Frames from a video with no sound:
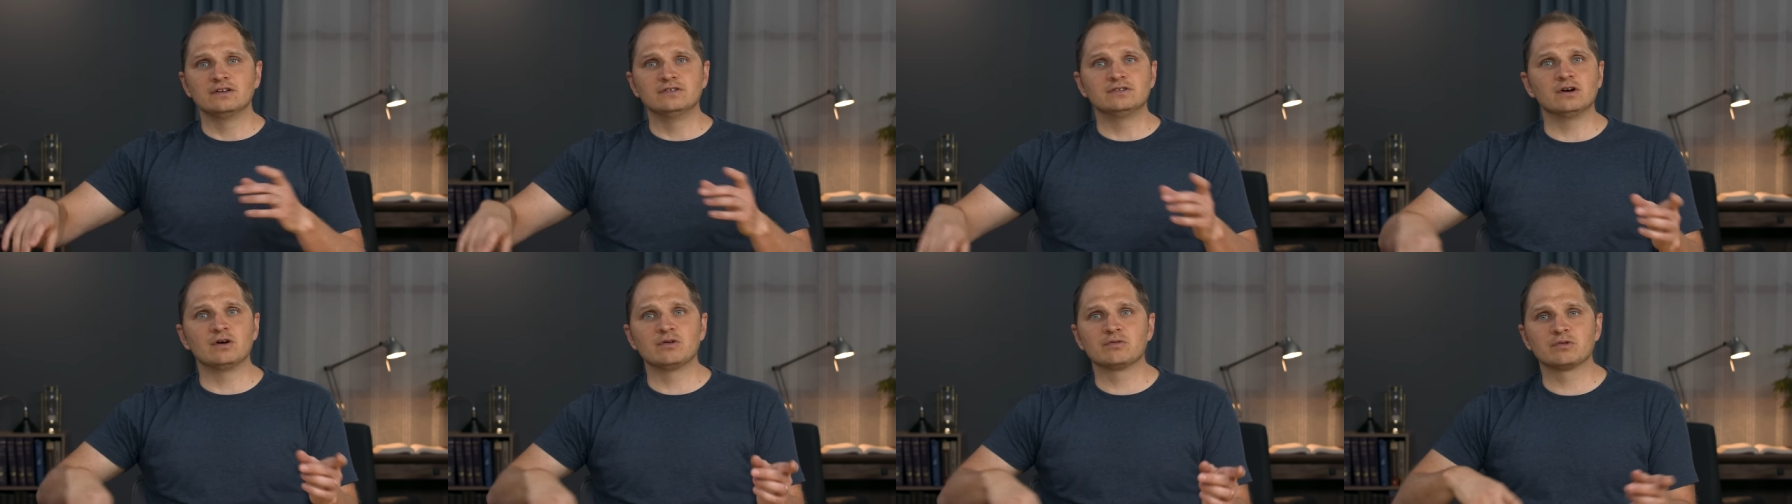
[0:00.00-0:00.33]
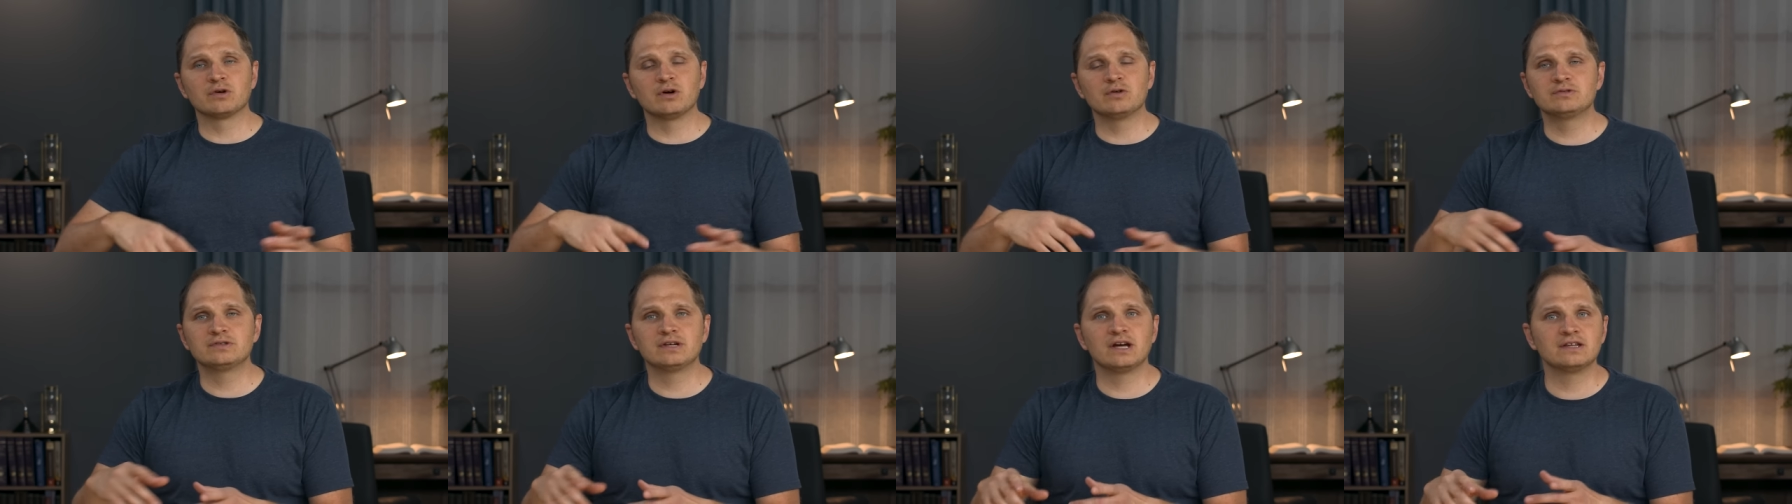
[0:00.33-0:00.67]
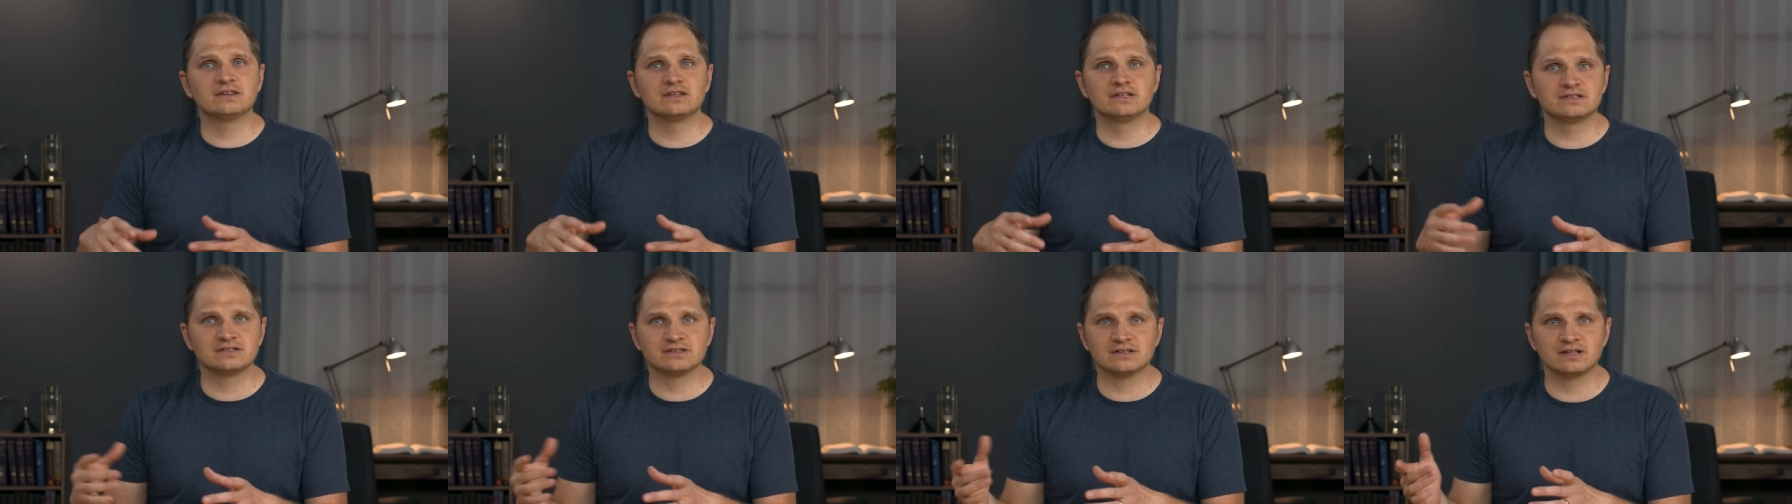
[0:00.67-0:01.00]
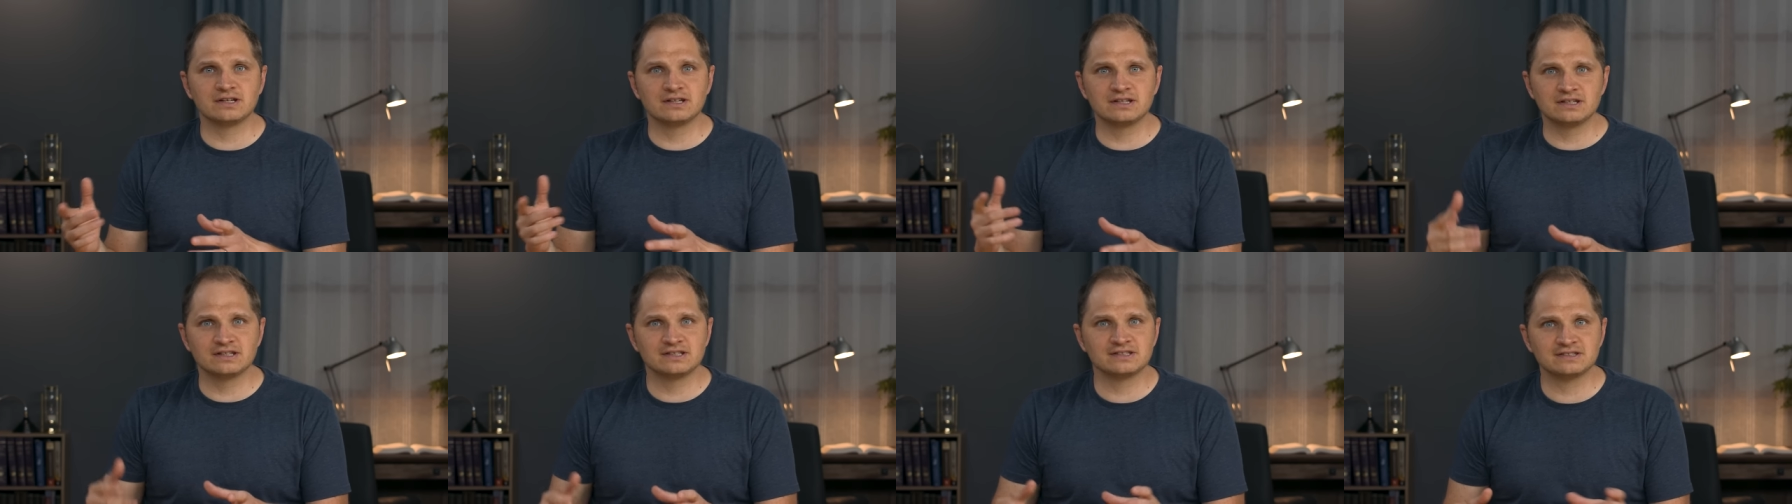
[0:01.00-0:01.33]
don't rotate the
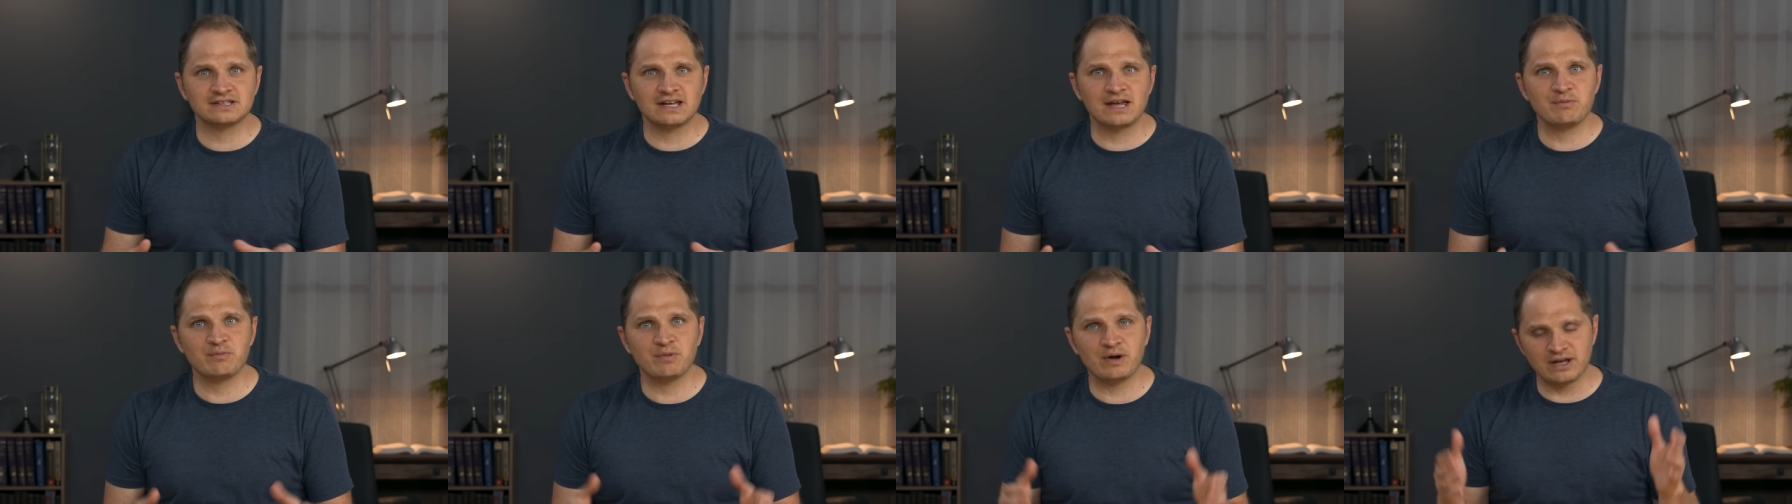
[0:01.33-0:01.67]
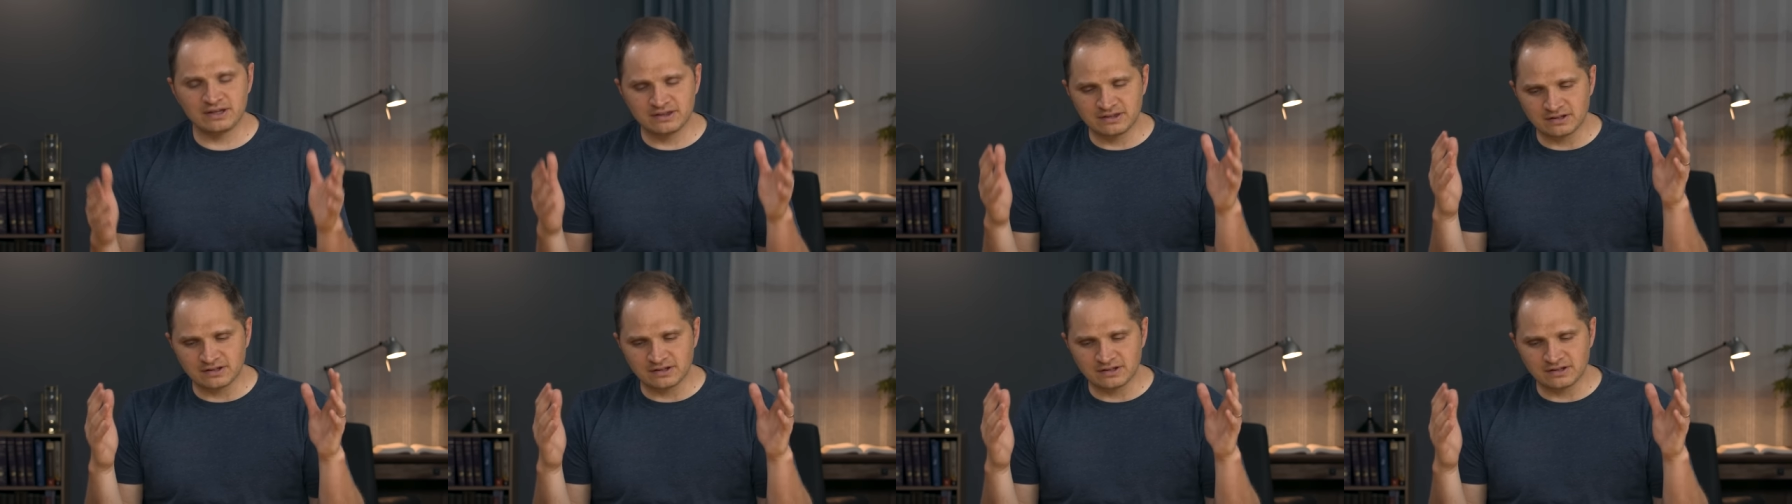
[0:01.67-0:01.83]
sun in the same way.